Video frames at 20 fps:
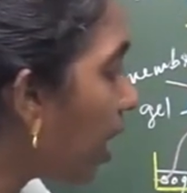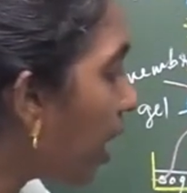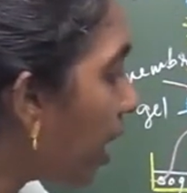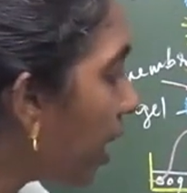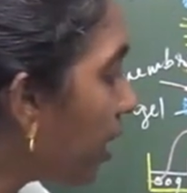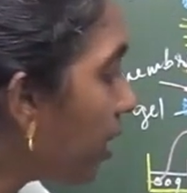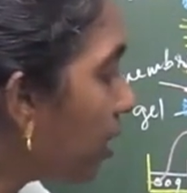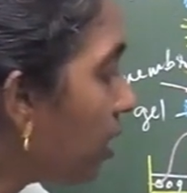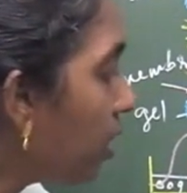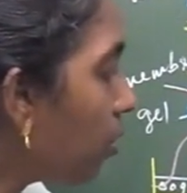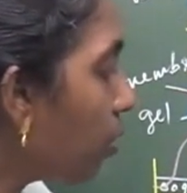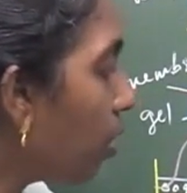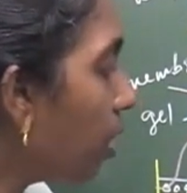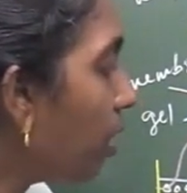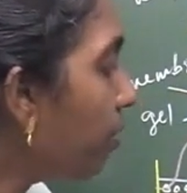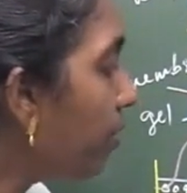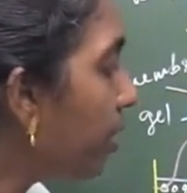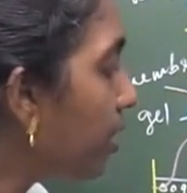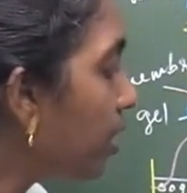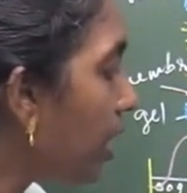Another
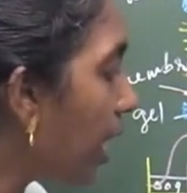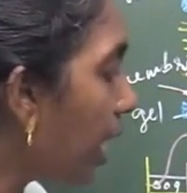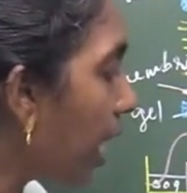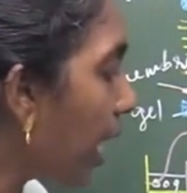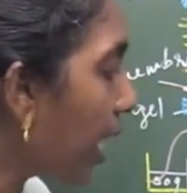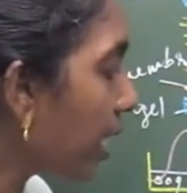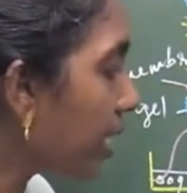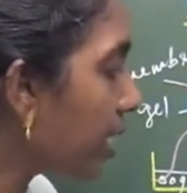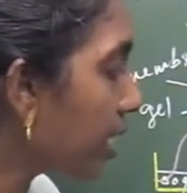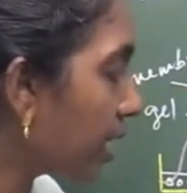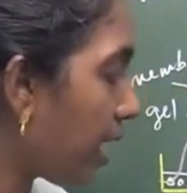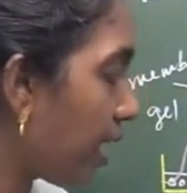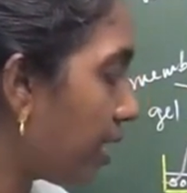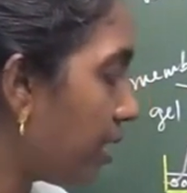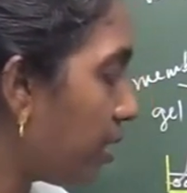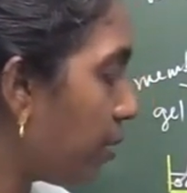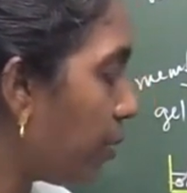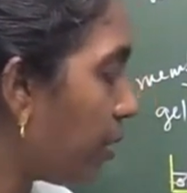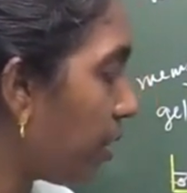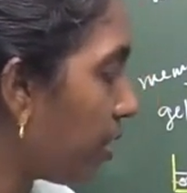one which lacks
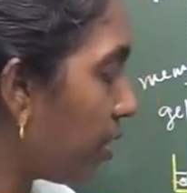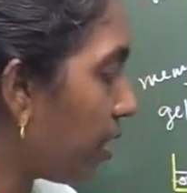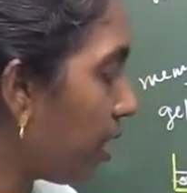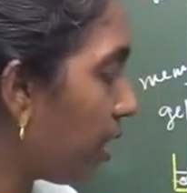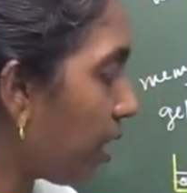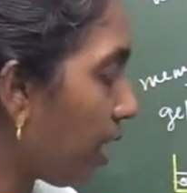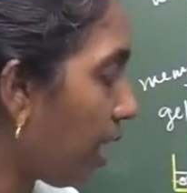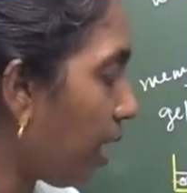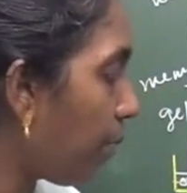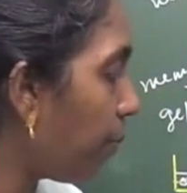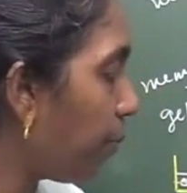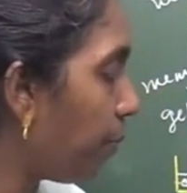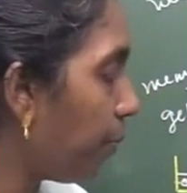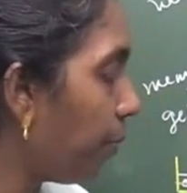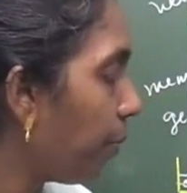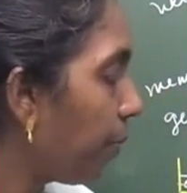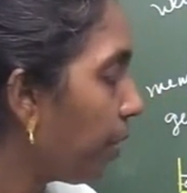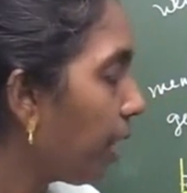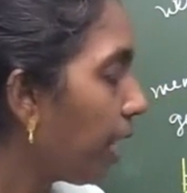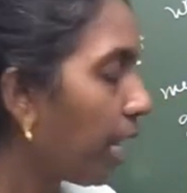antibiotic
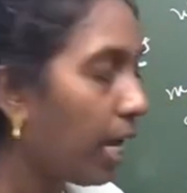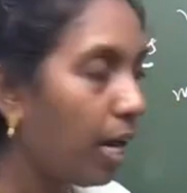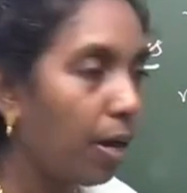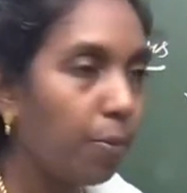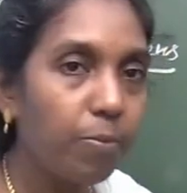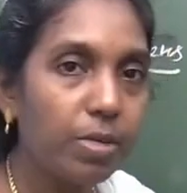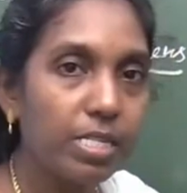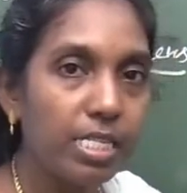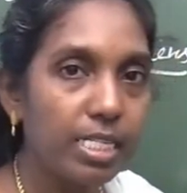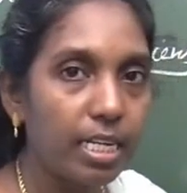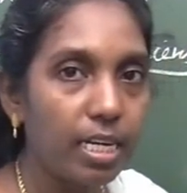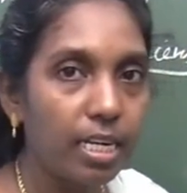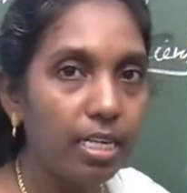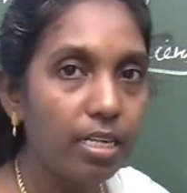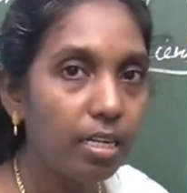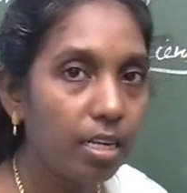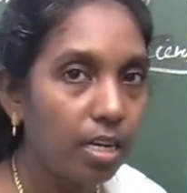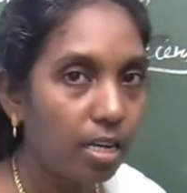ampicillin